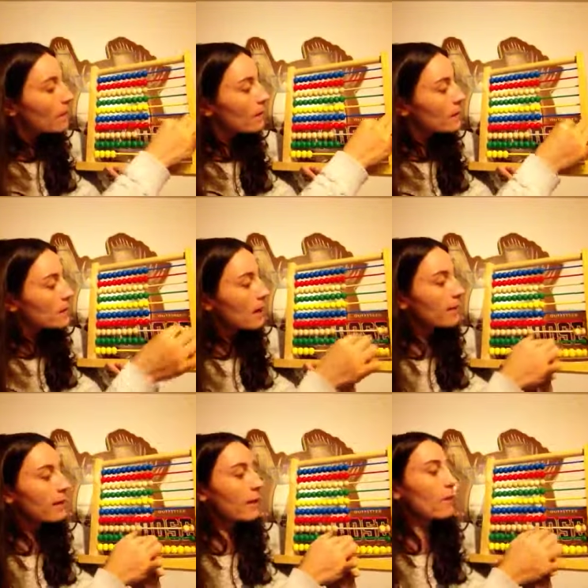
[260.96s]

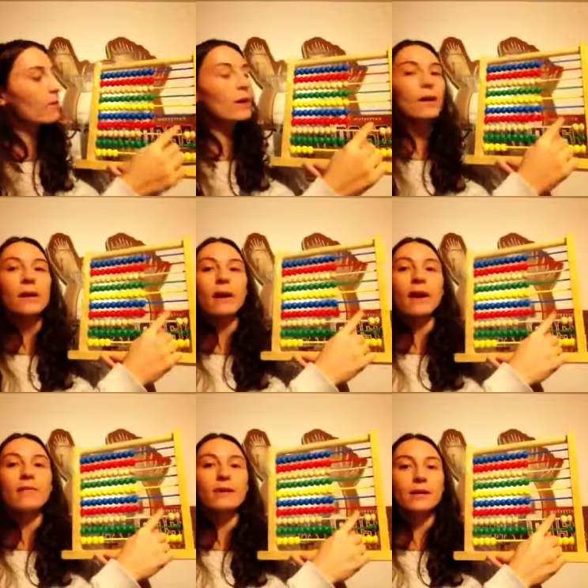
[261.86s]
Slide that over,
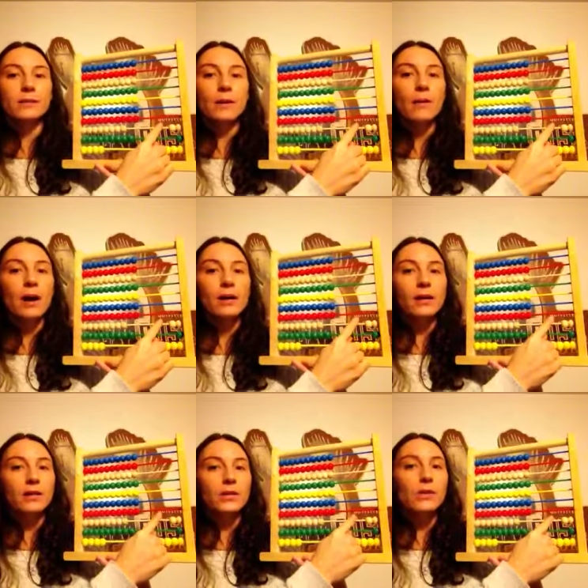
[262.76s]
and there's my
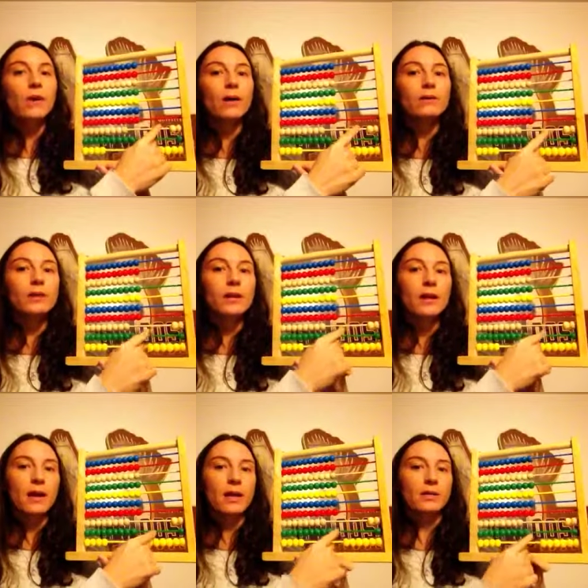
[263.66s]
product,
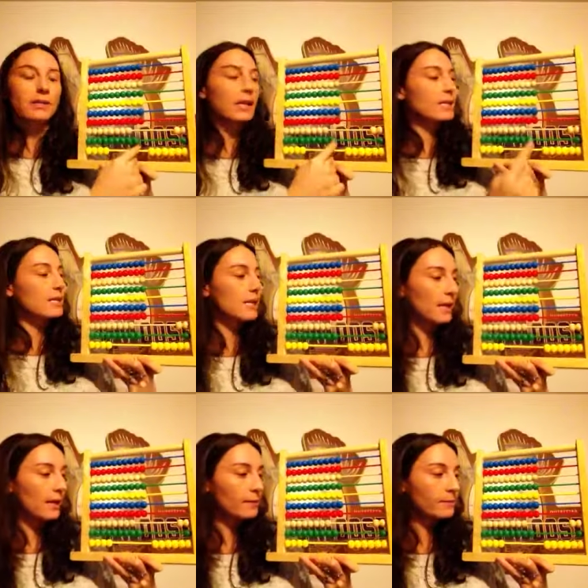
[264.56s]
216.